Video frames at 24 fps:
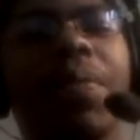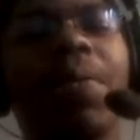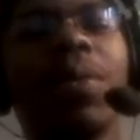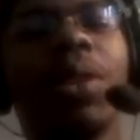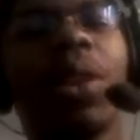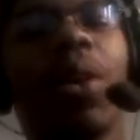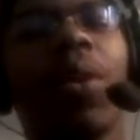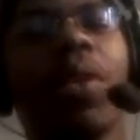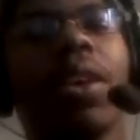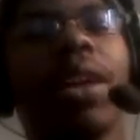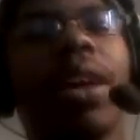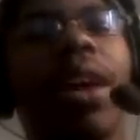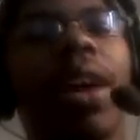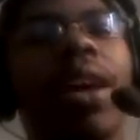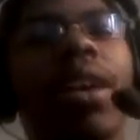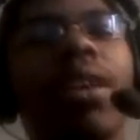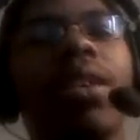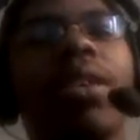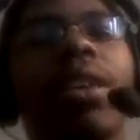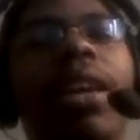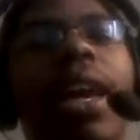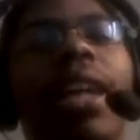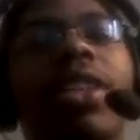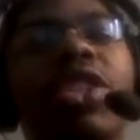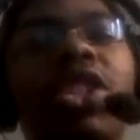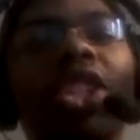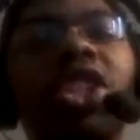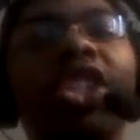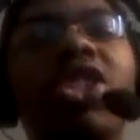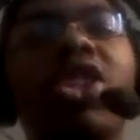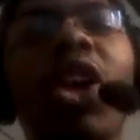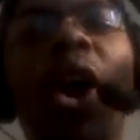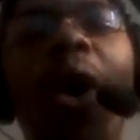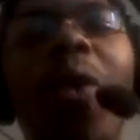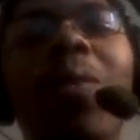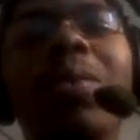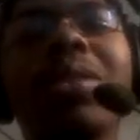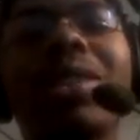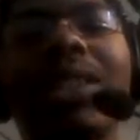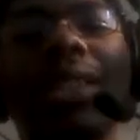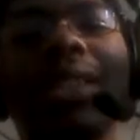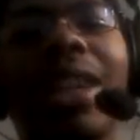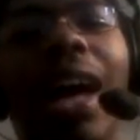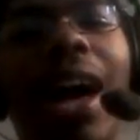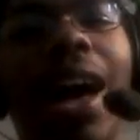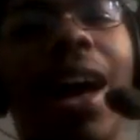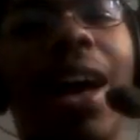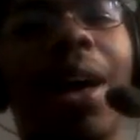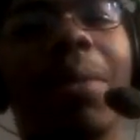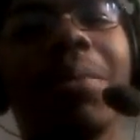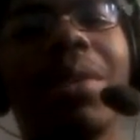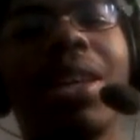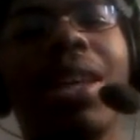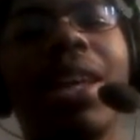Okay? It just don't stop.